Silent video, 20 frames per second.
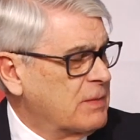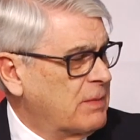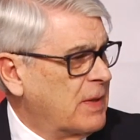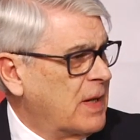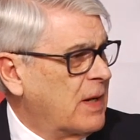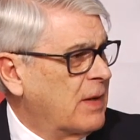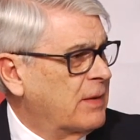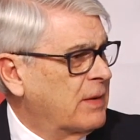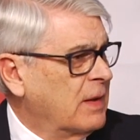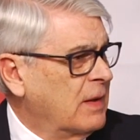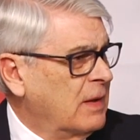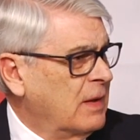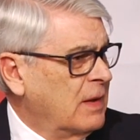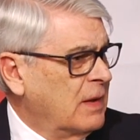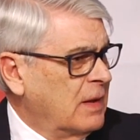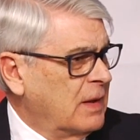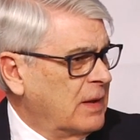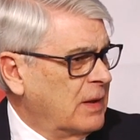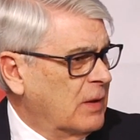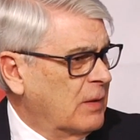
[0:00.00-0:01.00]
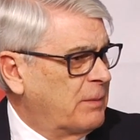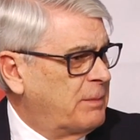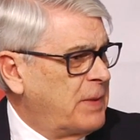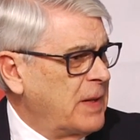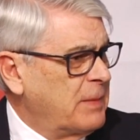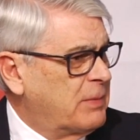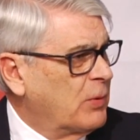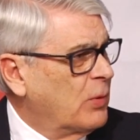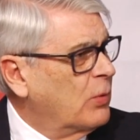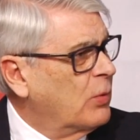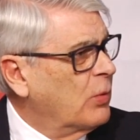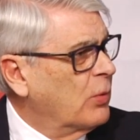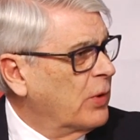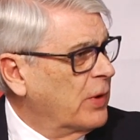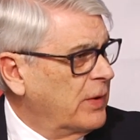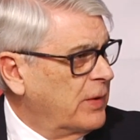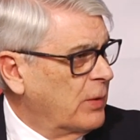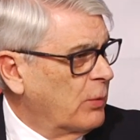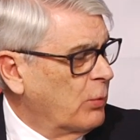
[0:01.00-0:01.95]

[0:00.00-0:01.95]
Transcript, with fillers: about you know, people who were in